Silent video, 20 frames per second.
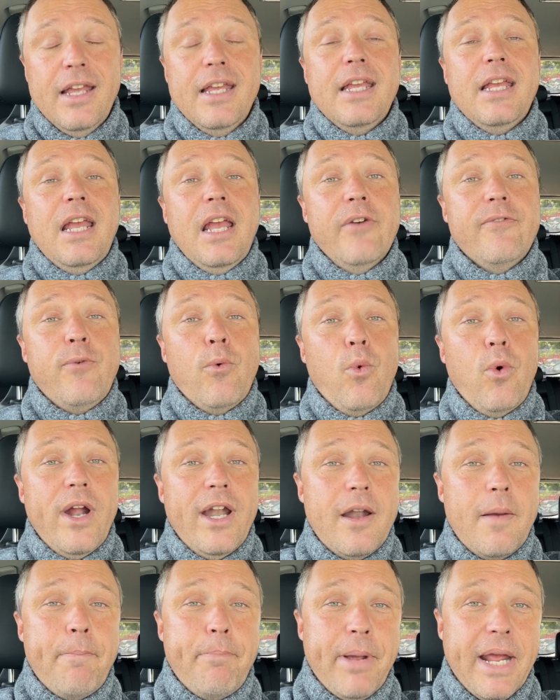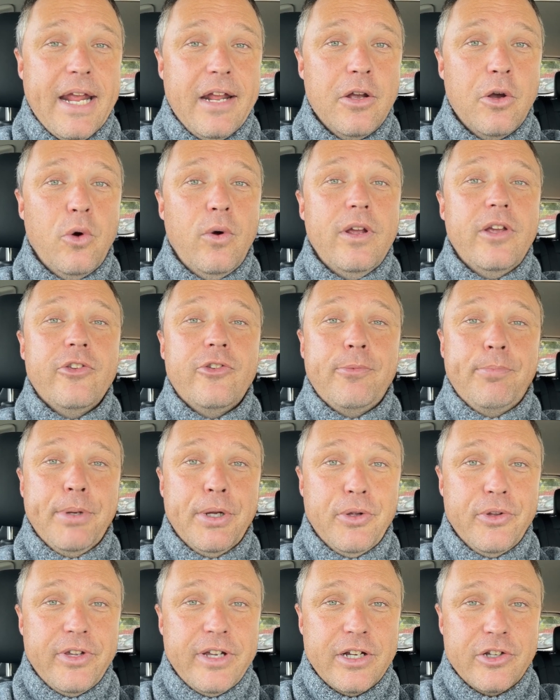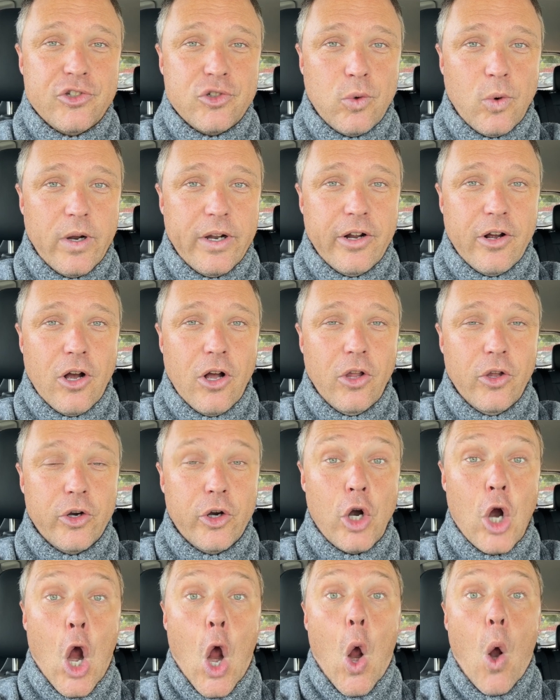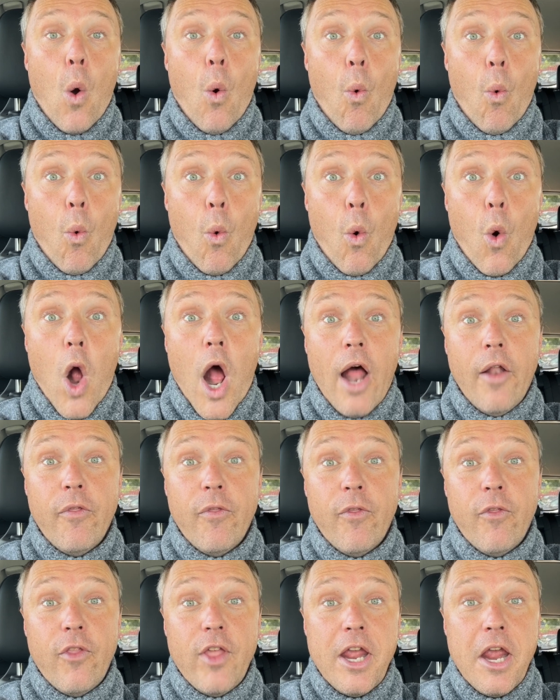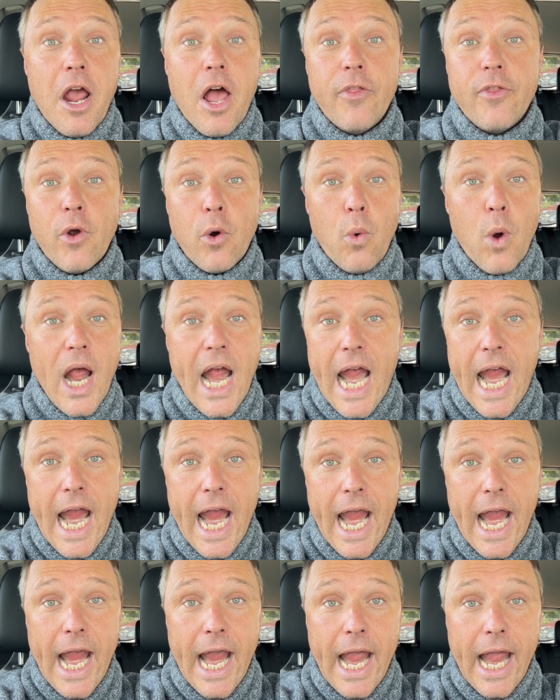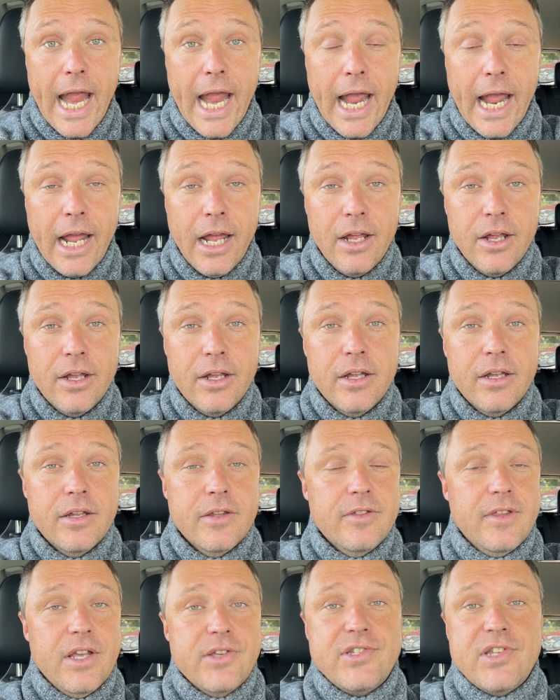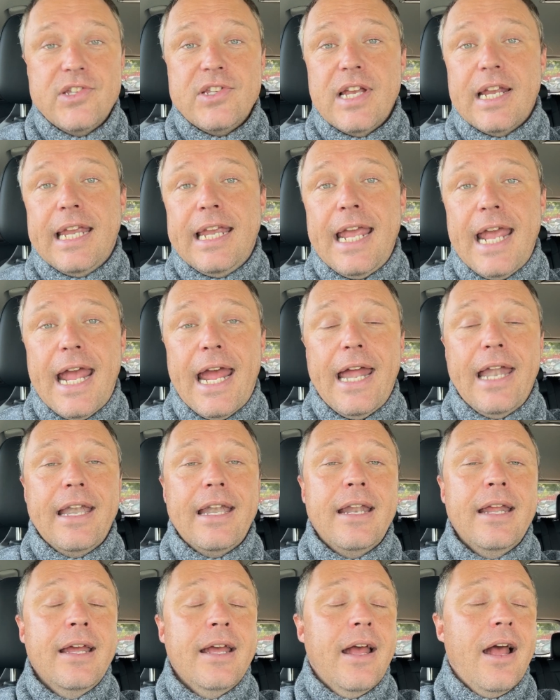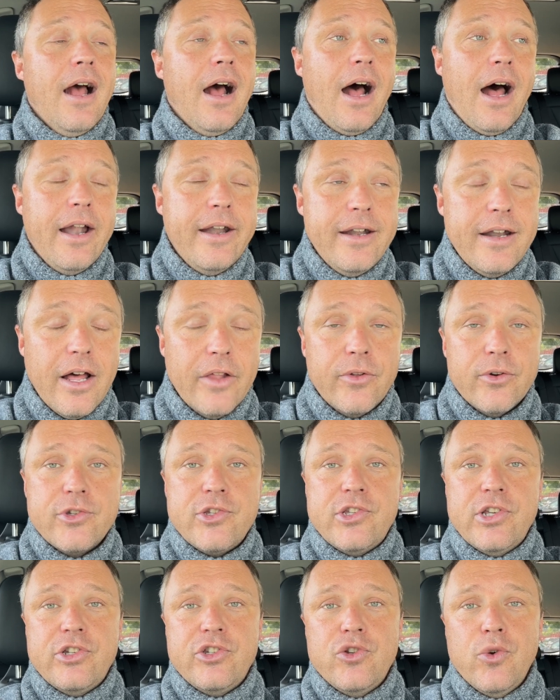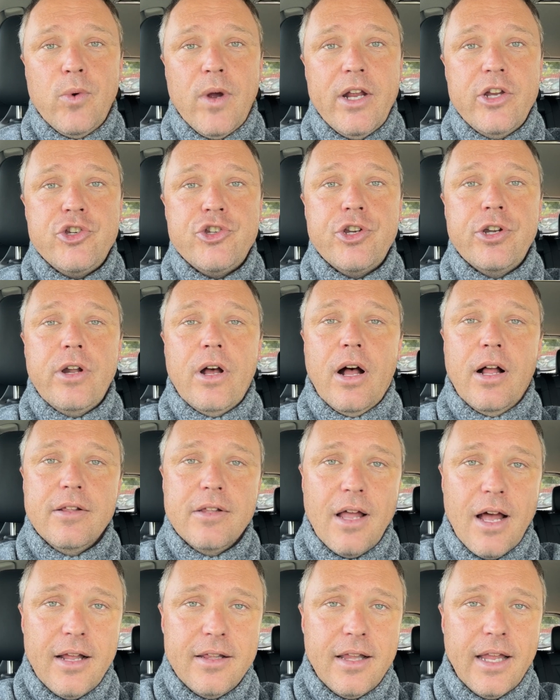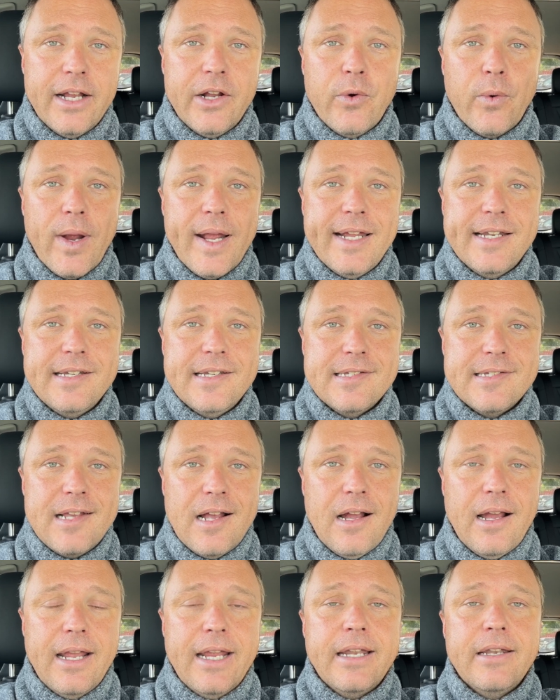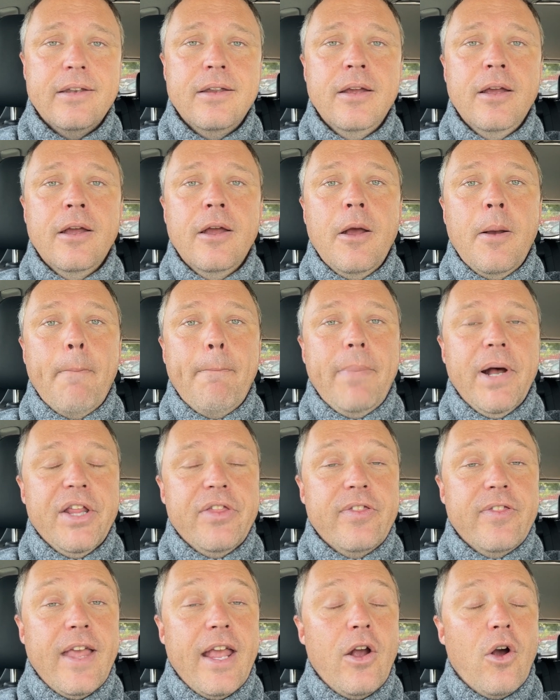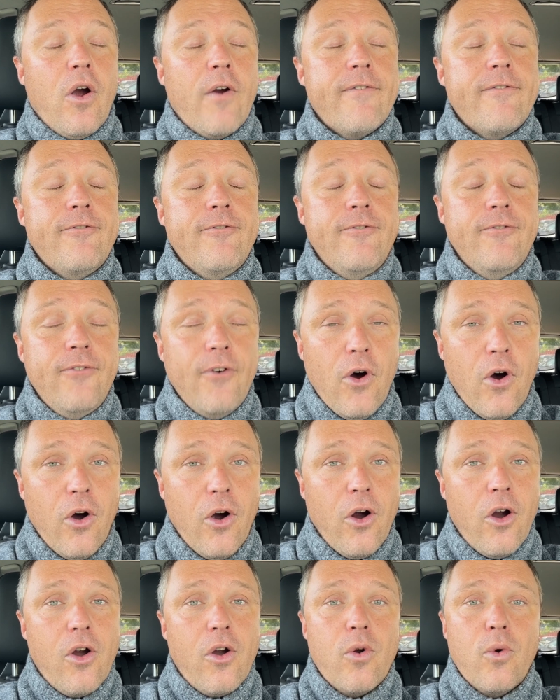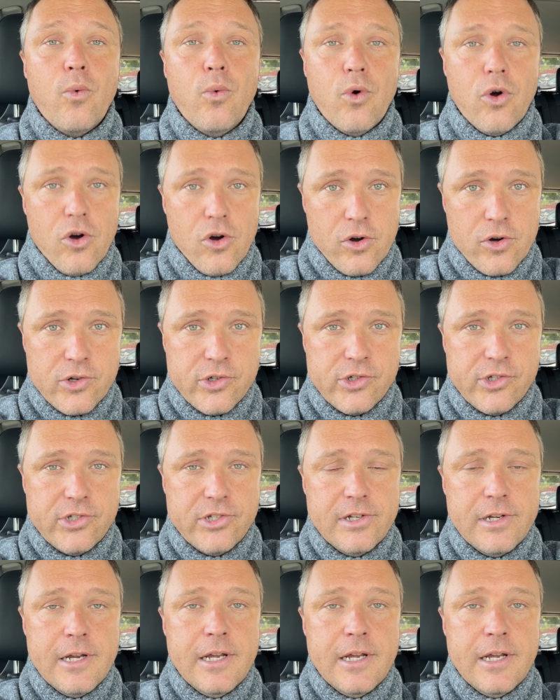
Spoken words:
If Winnebago is building a toy hauler, run the other way. This is, again, another situation a lot like Grand Design, but they are far worse.